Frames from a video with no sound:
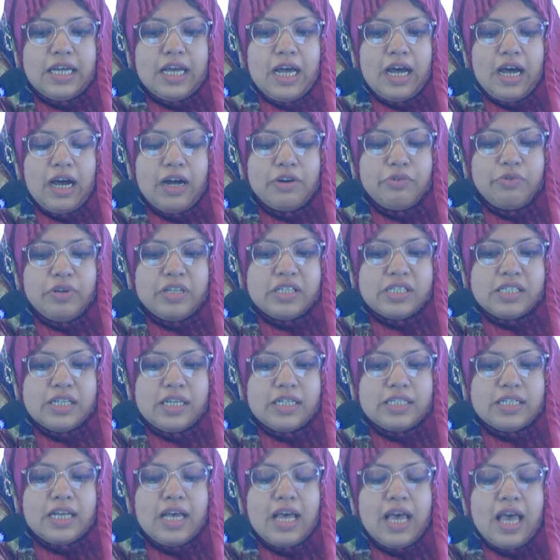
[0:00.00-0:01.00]
a
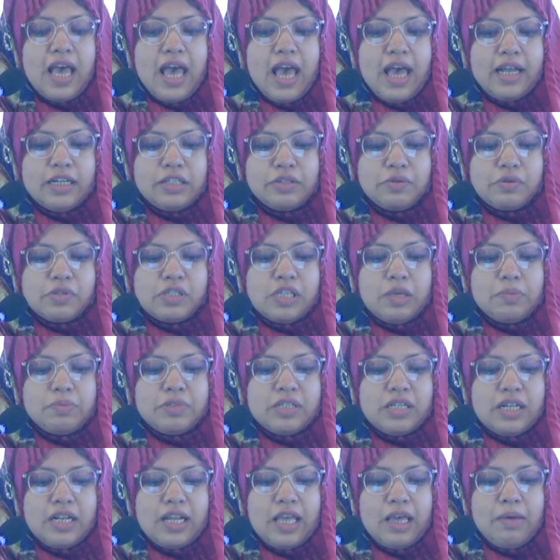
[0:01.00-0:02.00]
recent
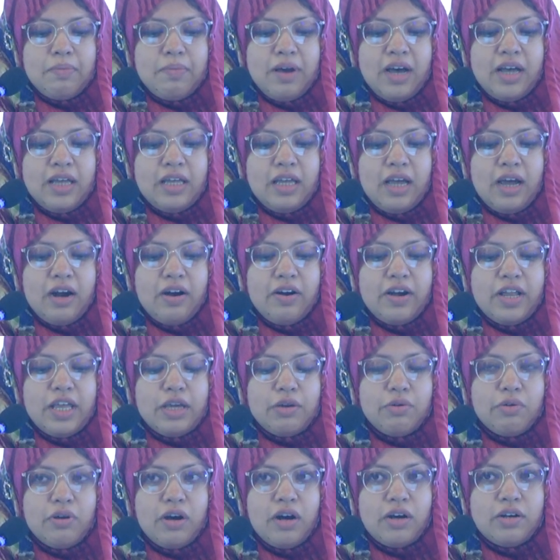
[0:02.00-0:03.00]
anteroseptal MI. Her
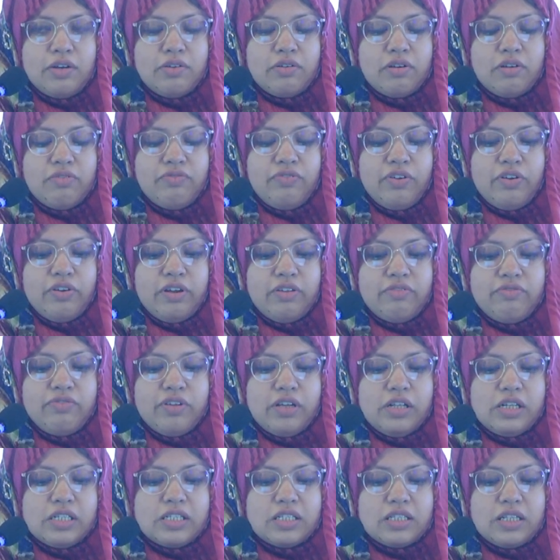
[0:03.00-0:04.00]
echocardiography
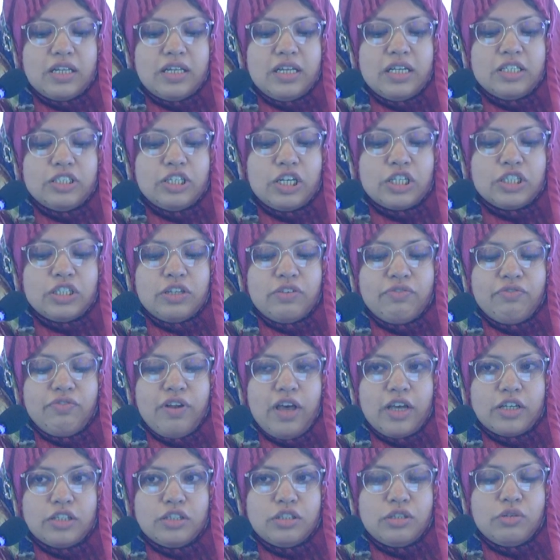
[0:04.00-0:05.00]
revealed ejection
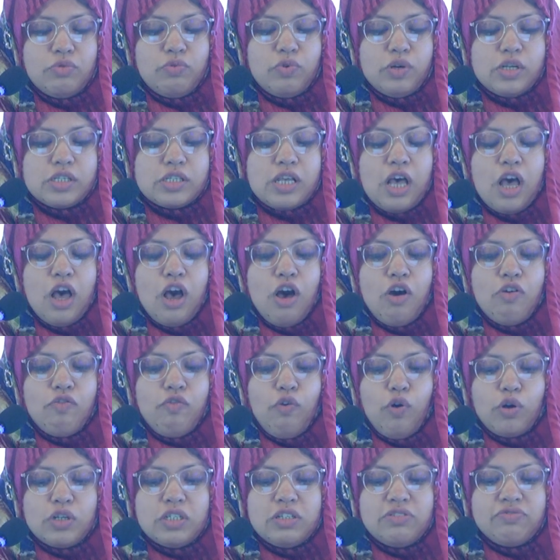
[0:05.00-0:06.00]
fraction was
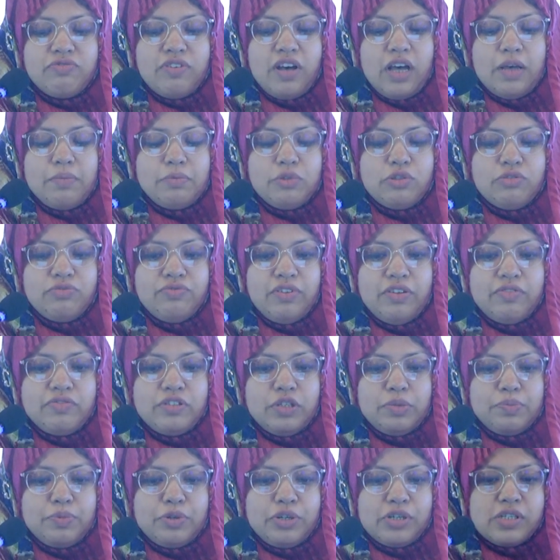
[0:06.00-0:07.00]
45 to
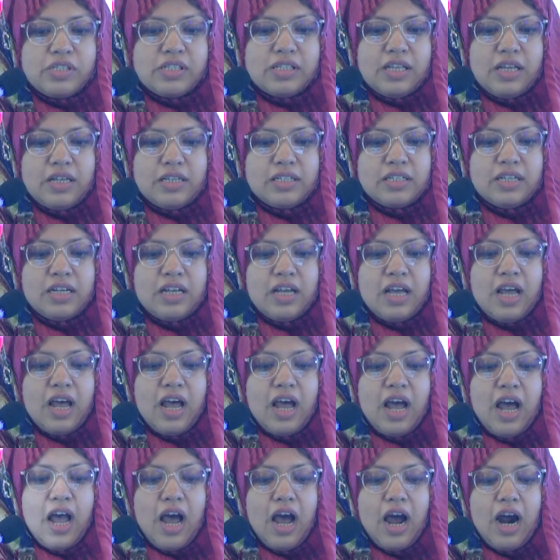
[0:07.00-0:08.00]
50%.
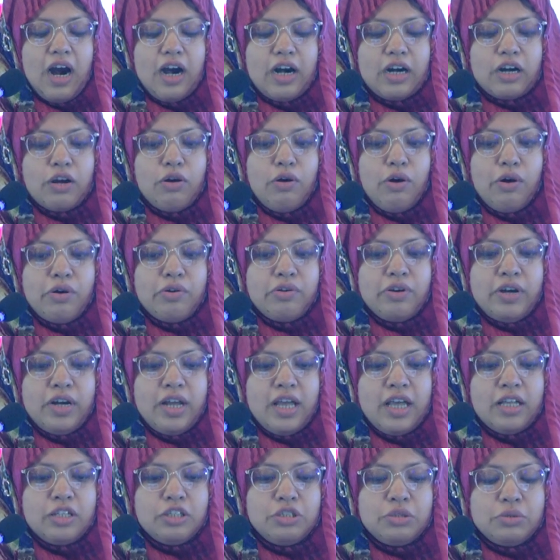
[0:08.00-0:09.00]
Her
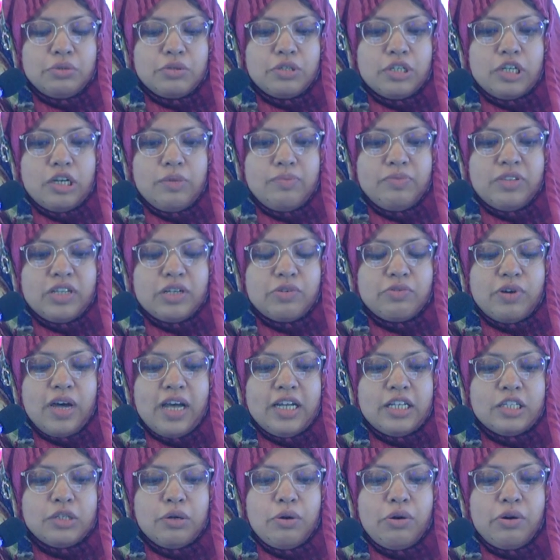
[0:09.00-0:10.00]
coronary angiogram, the
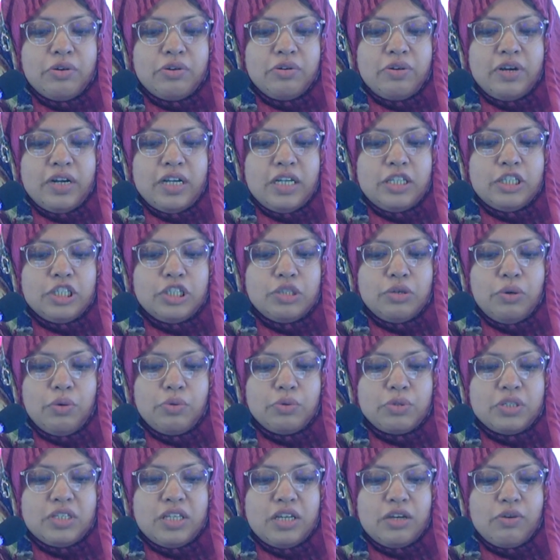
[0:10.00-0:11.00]
right coronary,
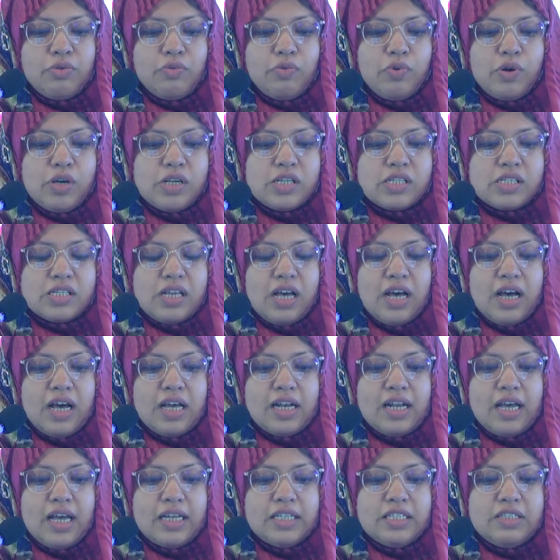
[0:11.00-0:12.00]
showed there was
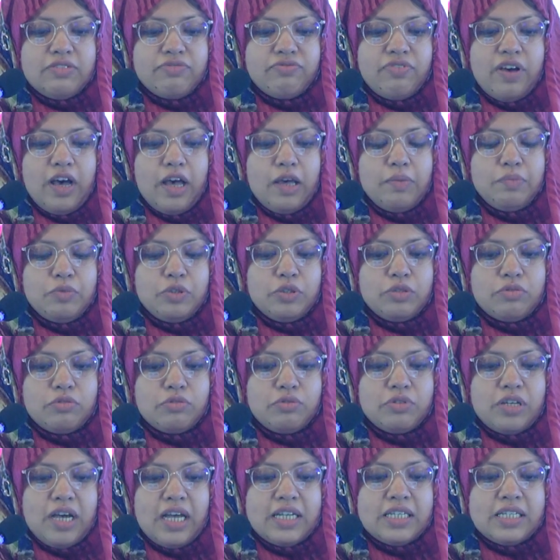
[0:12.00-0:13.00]
a 95
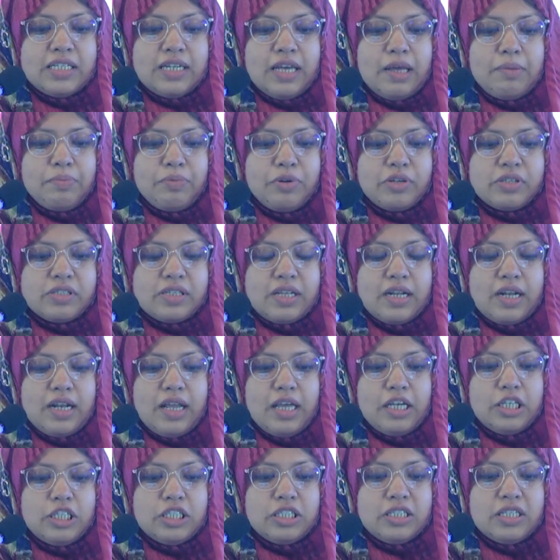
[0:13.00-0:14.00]
to 99%
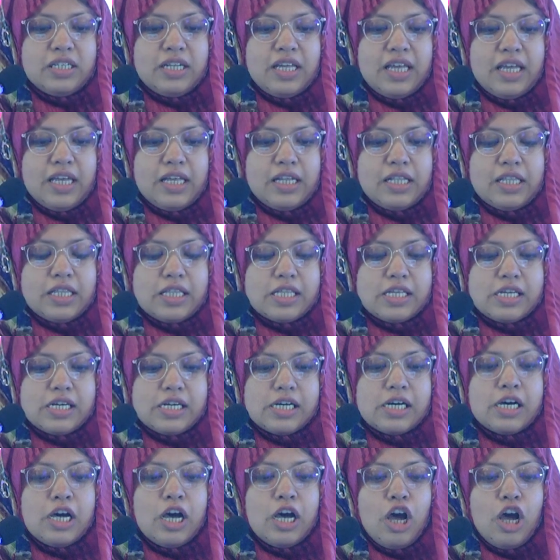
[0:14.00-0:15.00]
lesion in
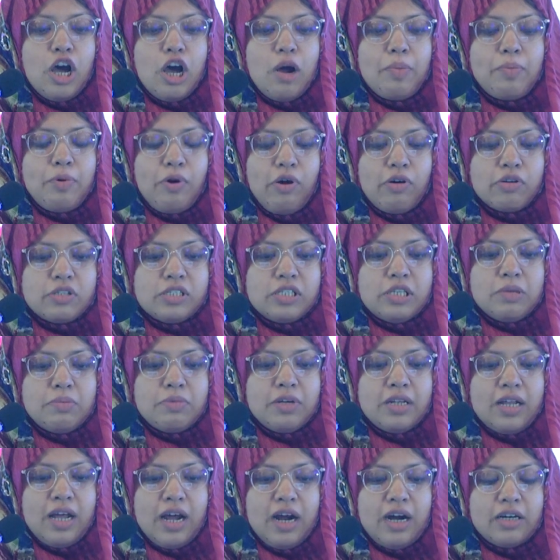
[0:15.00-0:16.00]
the
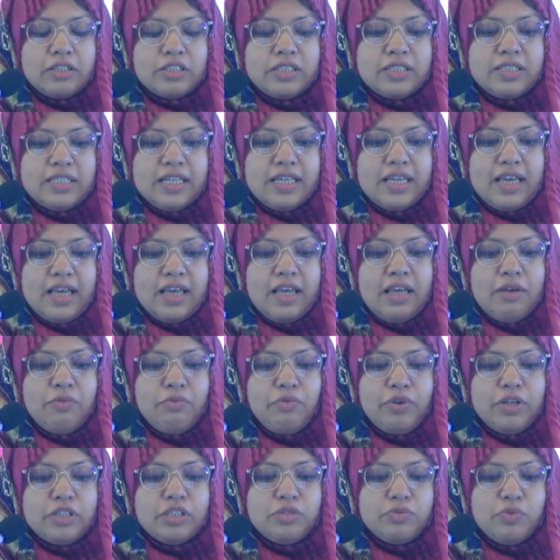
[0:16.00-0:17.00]
proximal RCA,
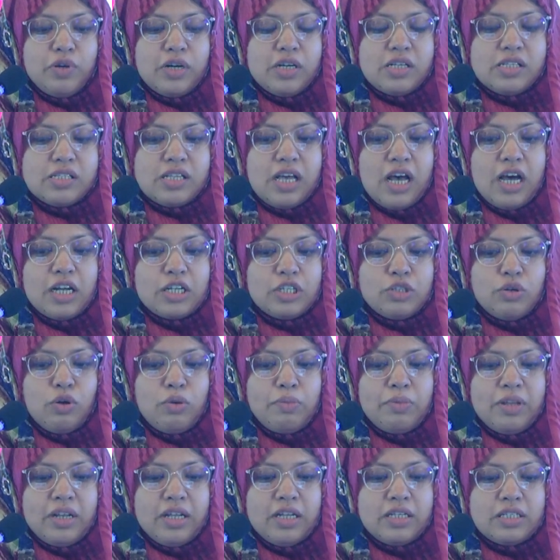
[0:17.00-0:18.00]
which was a
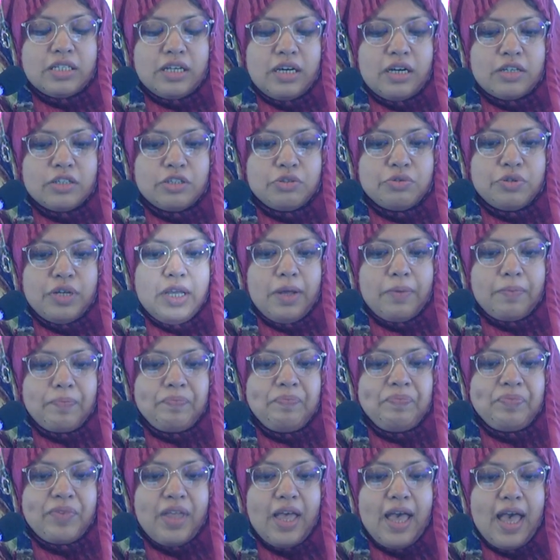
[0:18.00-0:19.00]
dominant artery.
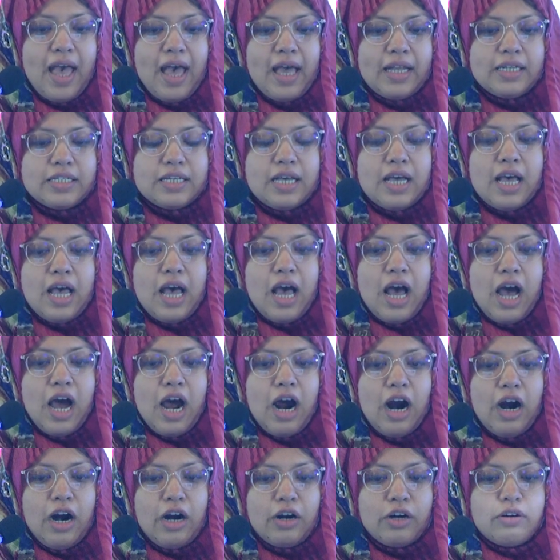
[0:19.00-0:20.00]
And
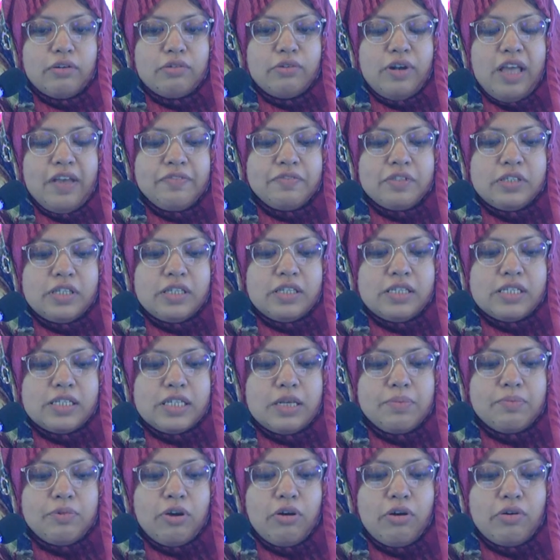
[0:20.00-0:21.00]
her left
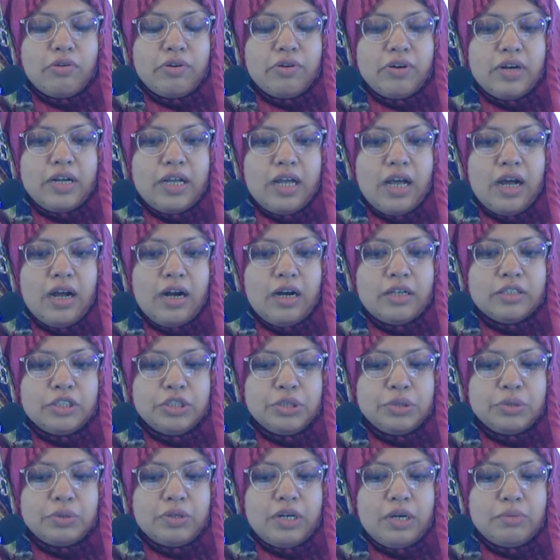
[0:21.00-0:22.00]
system coronary
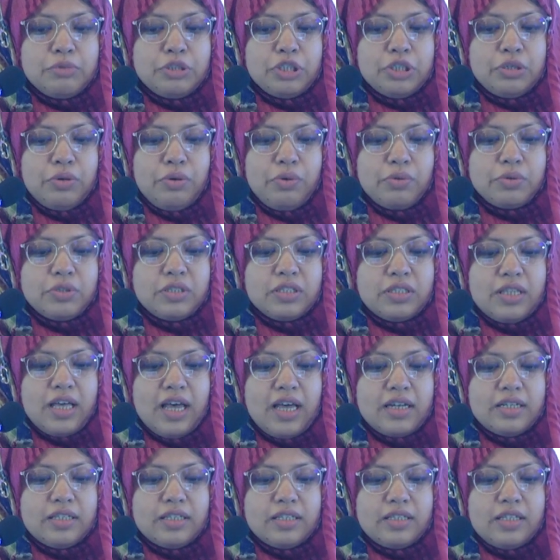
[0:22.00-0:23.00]
angiogram showed
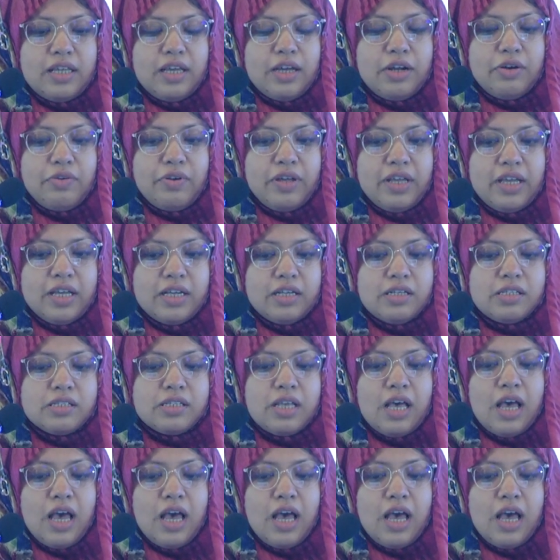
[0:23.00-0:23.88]
that there is